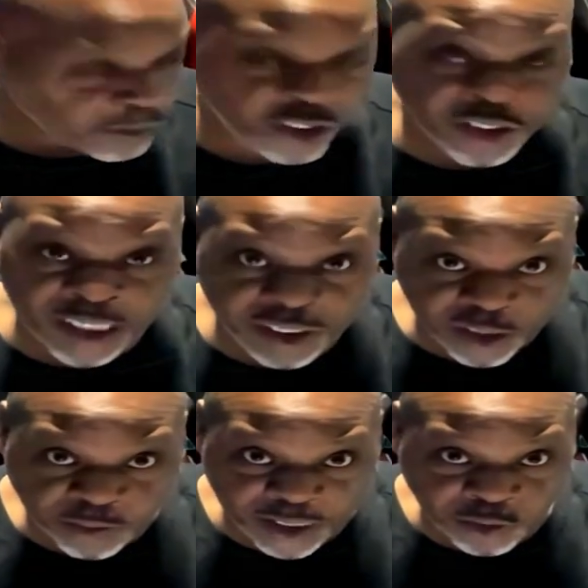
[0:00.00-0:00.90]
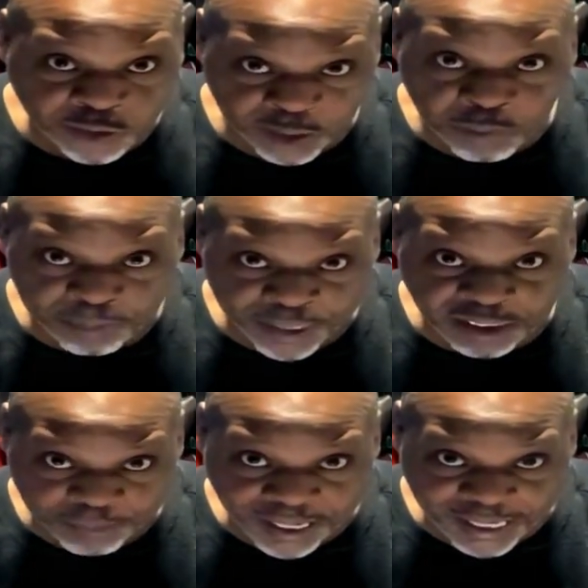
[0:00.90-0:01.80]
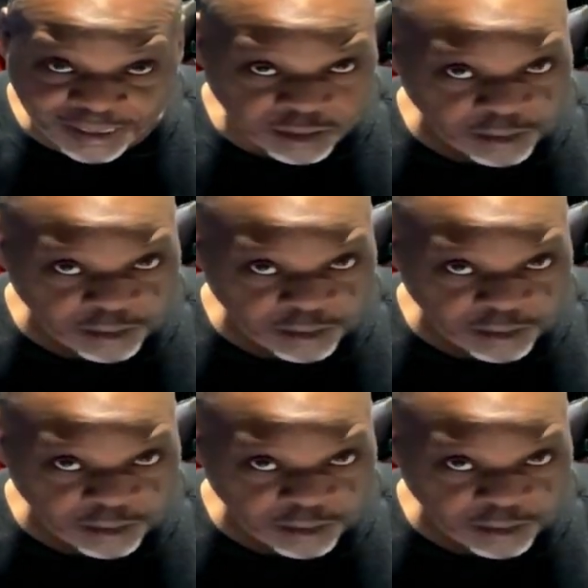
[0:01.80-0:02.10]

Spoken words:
Just let you know that you're dealing with Best Buy.